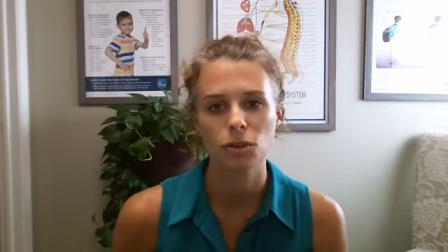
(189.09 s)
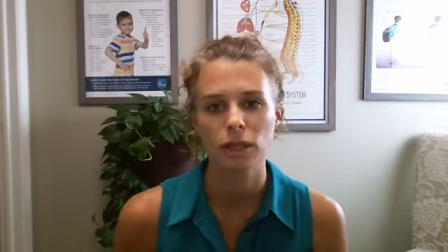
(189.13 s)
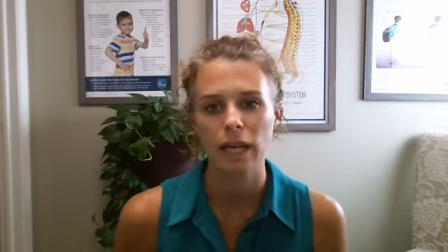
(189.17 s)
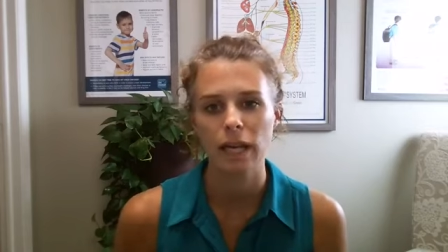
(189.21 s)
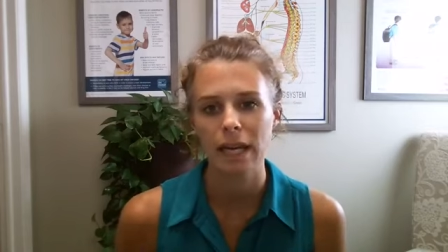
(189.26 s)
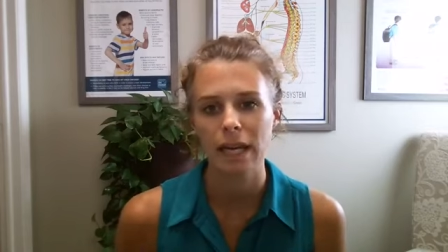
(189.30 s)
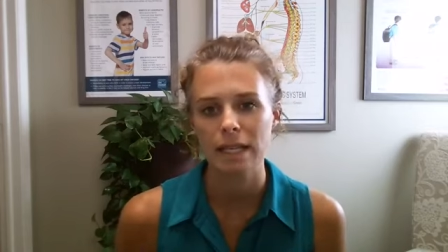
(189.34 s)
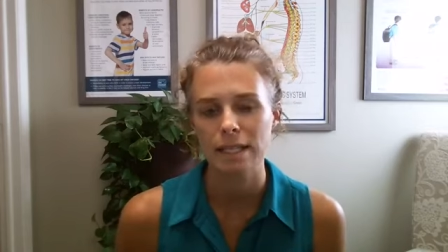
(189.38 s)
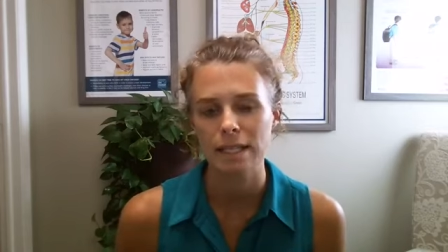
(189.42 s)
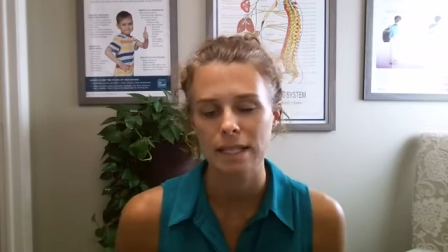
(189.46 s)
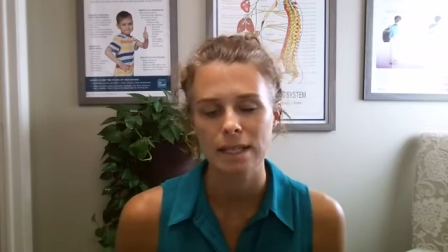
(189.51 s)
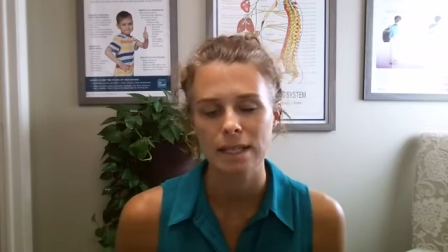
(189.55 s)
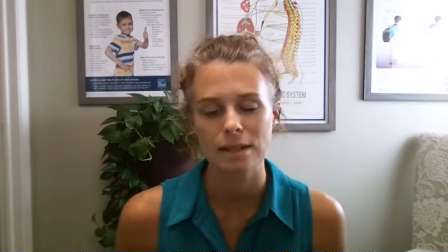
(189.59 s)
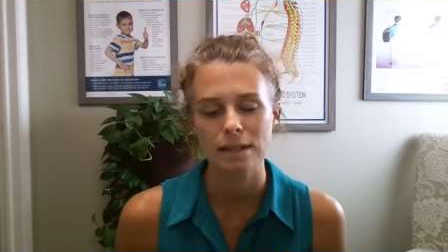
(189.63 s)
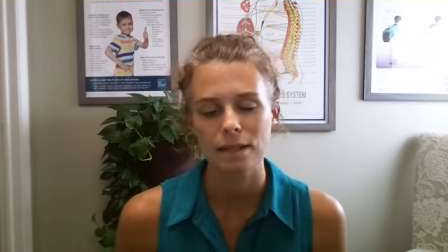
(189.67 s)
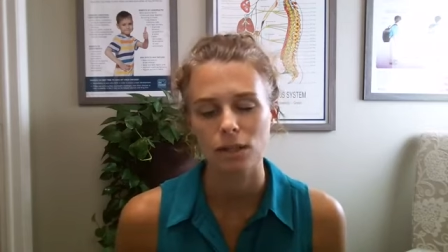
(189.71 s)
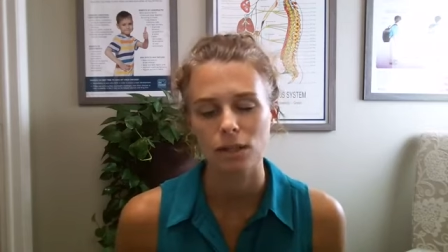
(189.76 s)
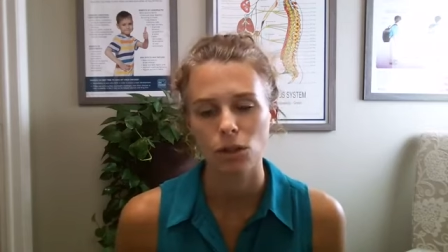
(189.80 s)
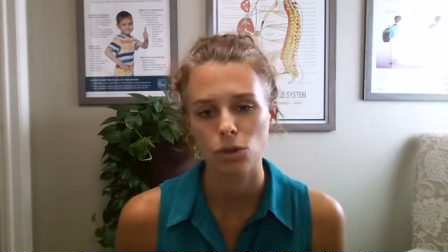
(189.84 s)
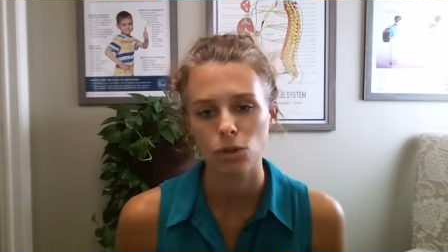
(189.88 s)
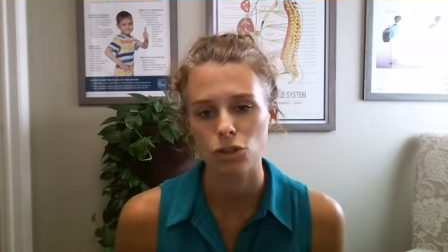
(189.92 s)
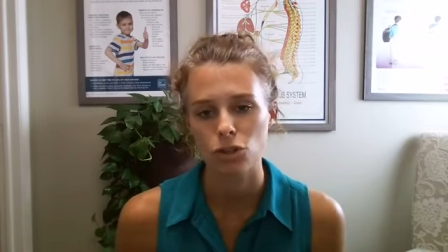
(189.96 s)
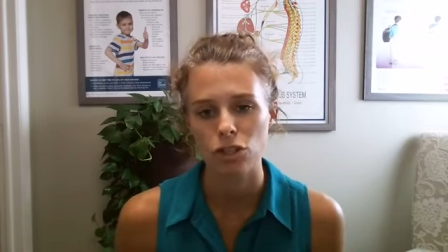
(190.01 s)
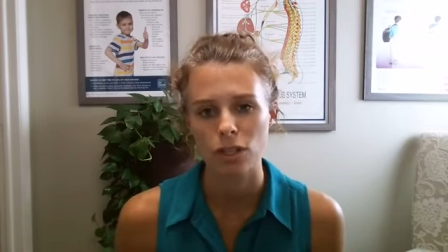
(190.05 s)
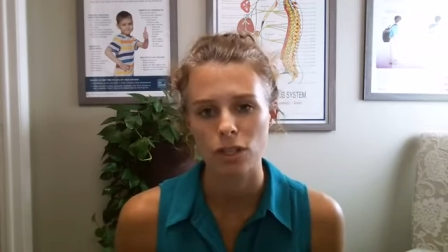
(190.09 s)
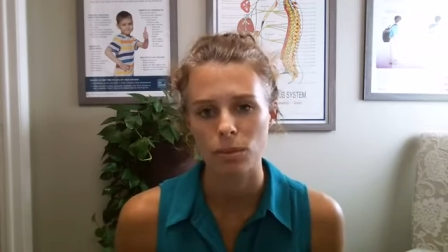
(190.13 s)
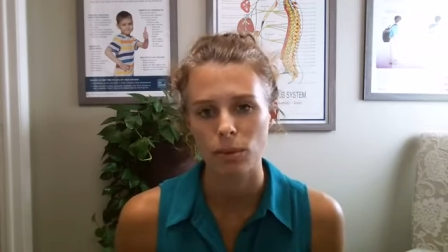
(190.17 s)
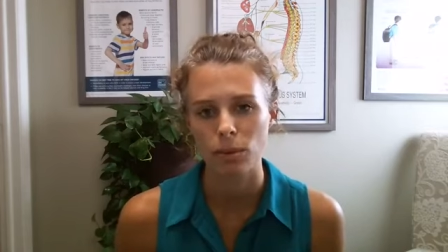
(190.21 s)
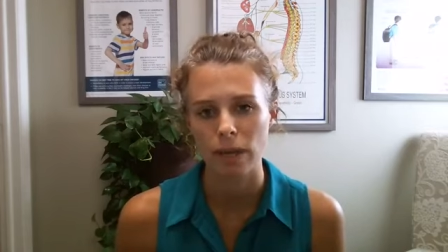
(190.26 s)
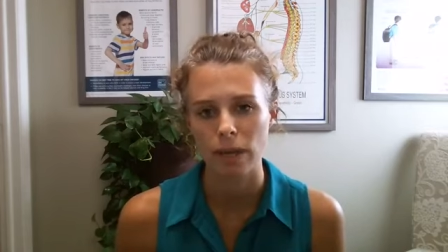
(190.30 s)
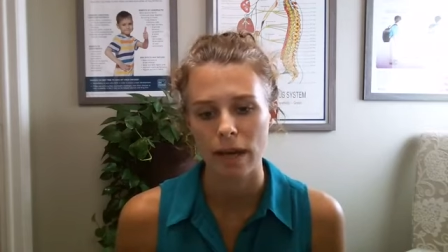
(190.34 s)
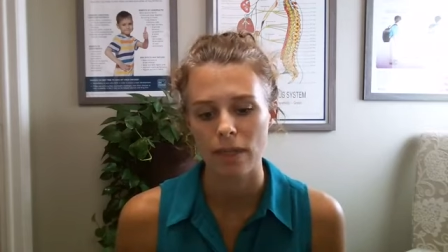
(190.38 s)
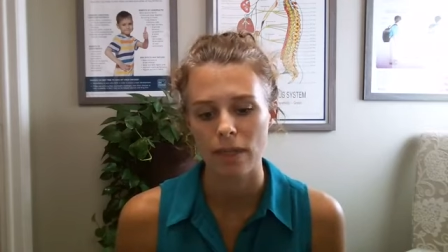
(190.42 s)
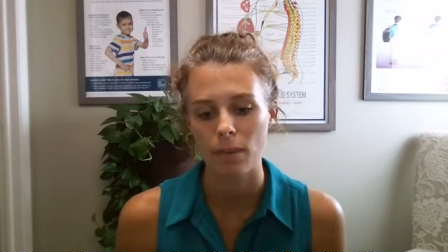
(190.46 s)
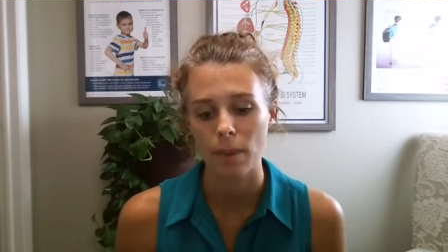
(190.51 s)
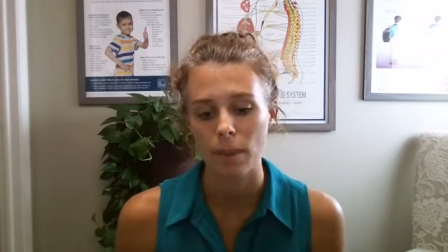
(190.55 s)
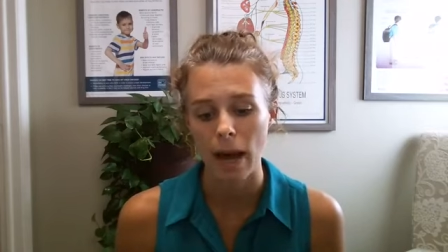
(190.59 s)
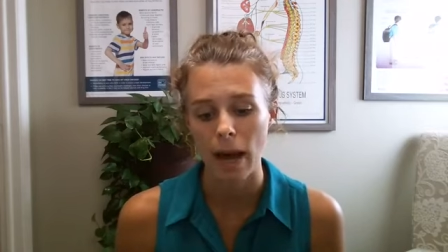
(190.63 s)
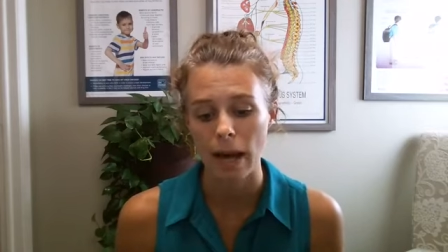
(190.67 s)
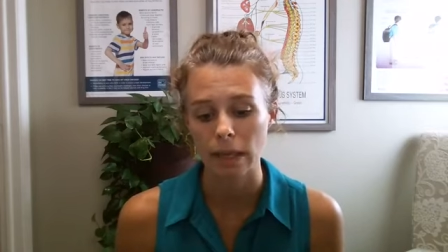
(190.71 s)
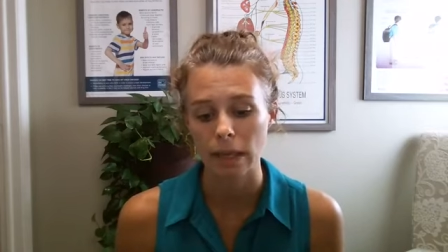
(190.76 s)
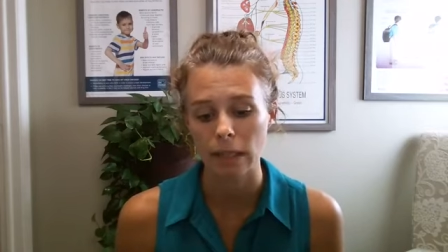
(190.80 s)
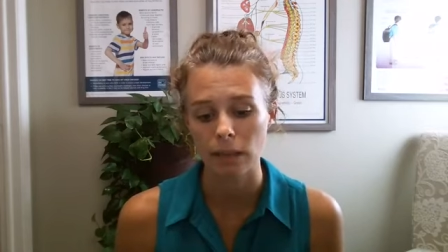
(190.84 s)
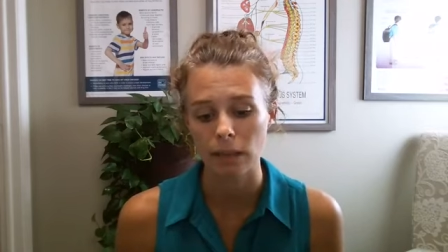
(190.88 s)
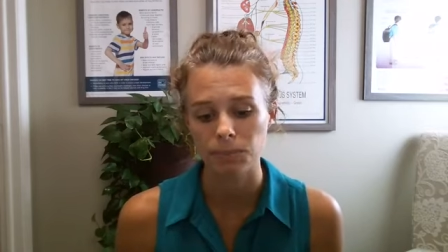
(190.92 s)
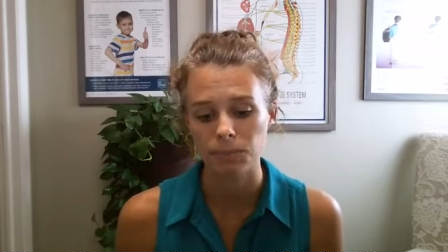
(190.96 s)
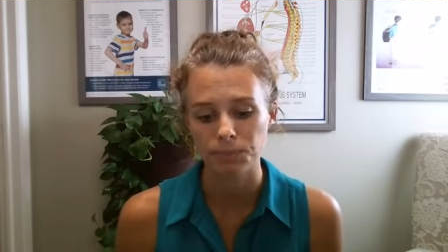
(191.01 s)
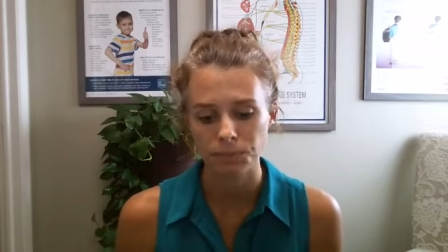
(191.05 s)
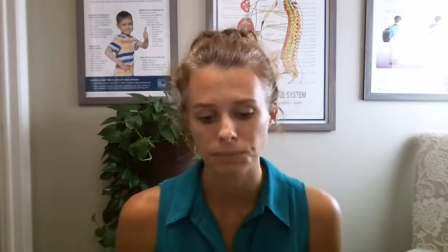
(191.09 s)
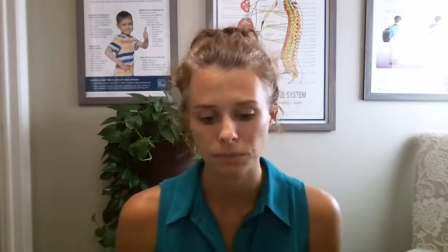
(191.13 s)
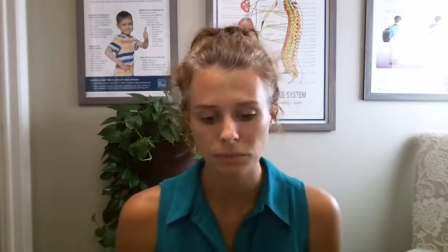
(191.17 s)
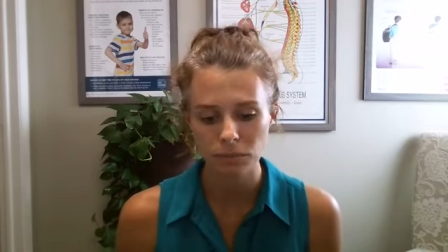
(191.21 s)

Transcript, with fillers: nice, easy lotion to put on the body.